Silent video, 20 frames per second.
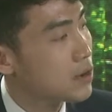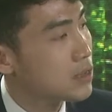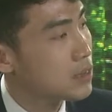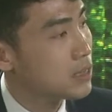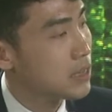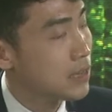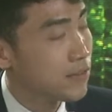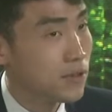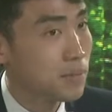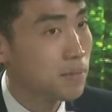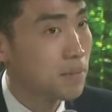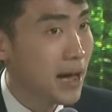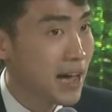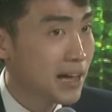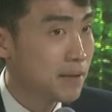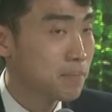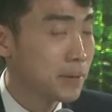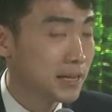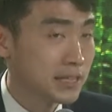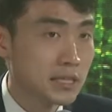given
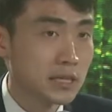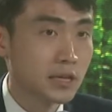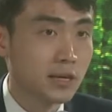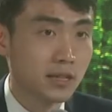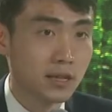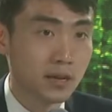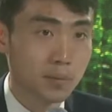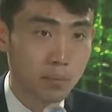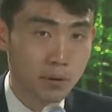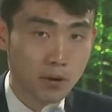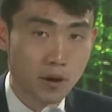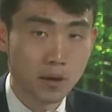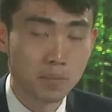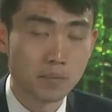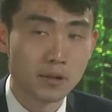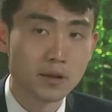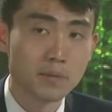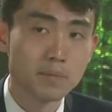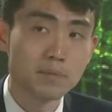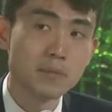my particular
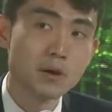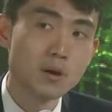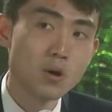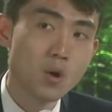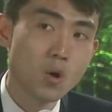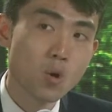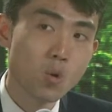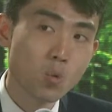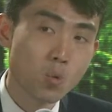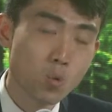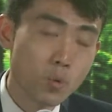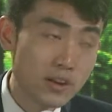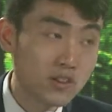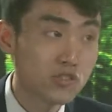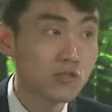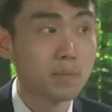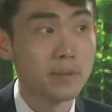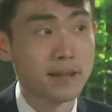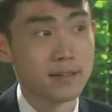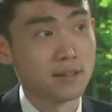problem,
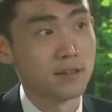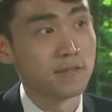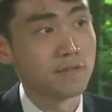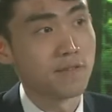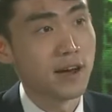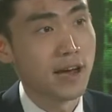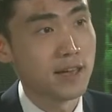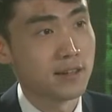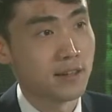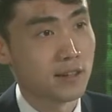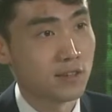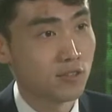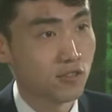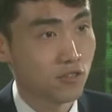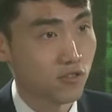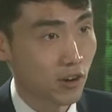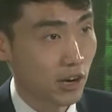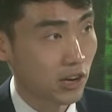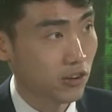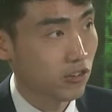which blended finance
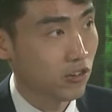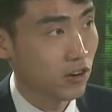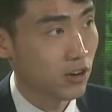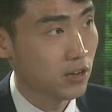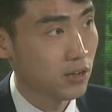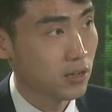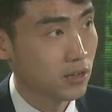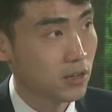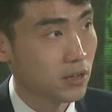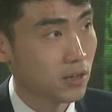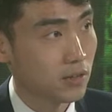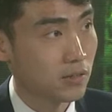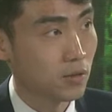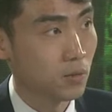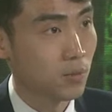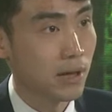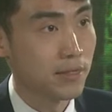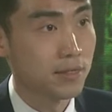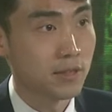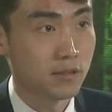structure is the
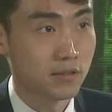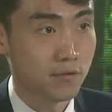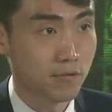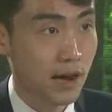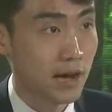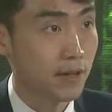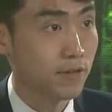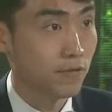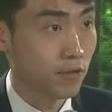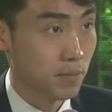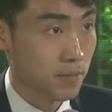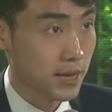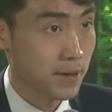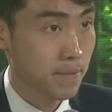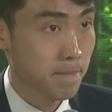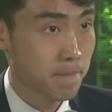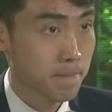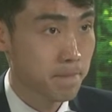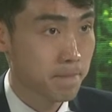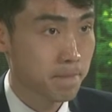one that's right for me?
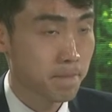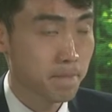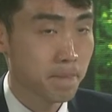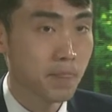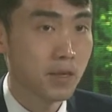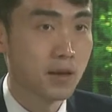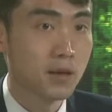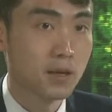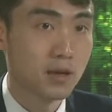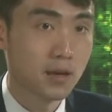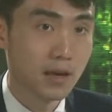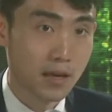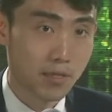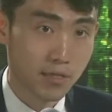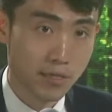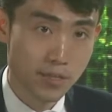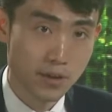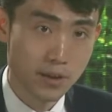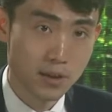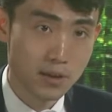And
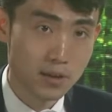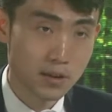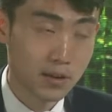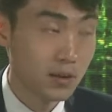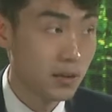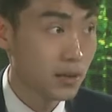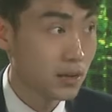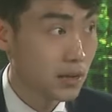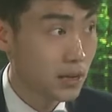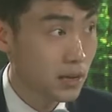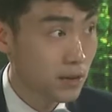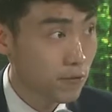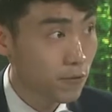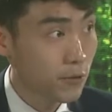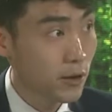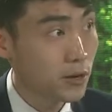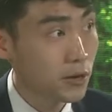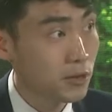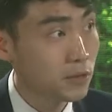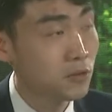third, if
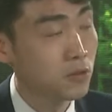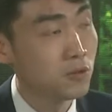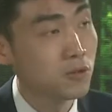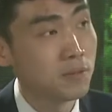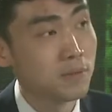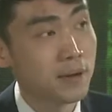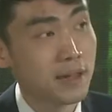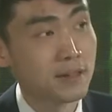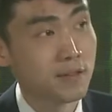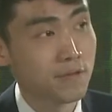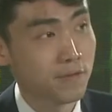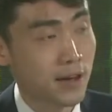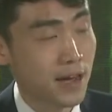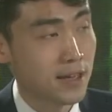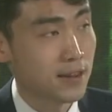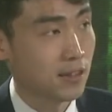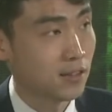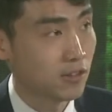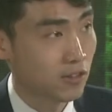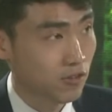we're going to do a blended
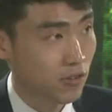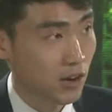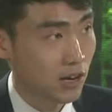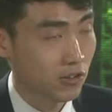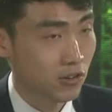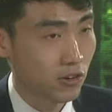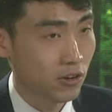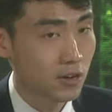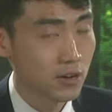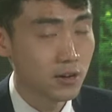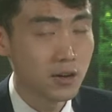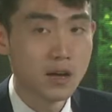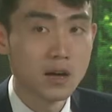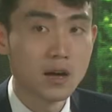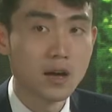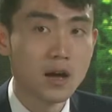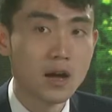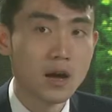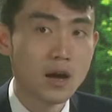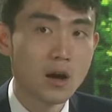finance structure,
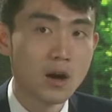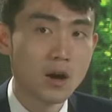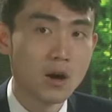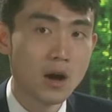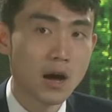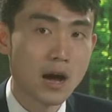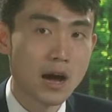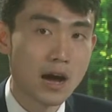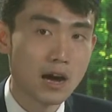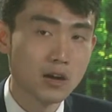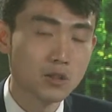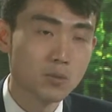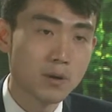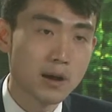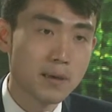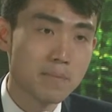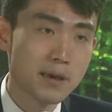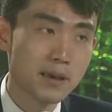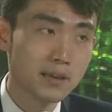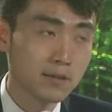how do
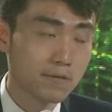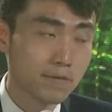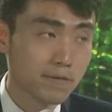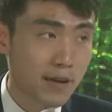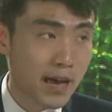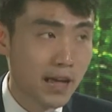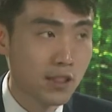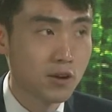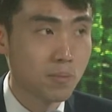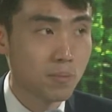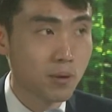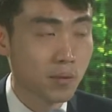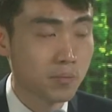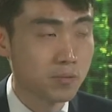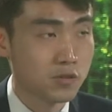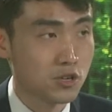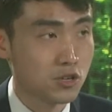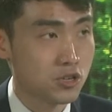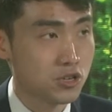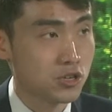I make the value
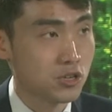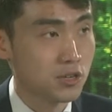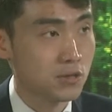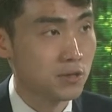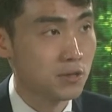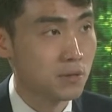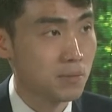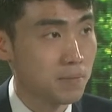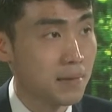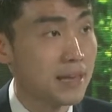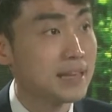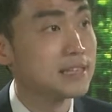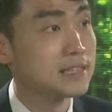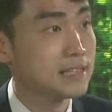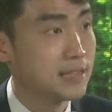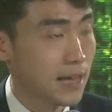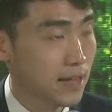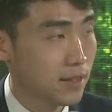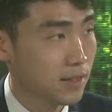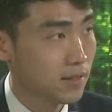proposition make
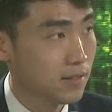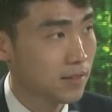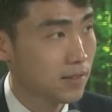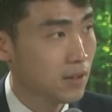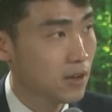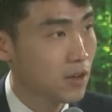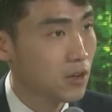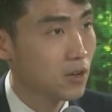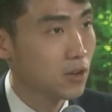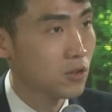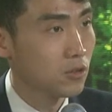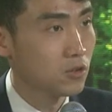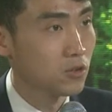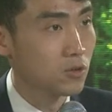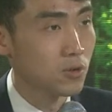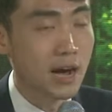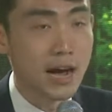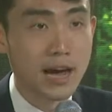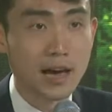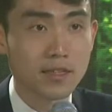sense
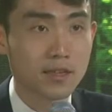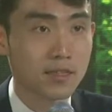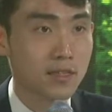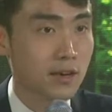to either the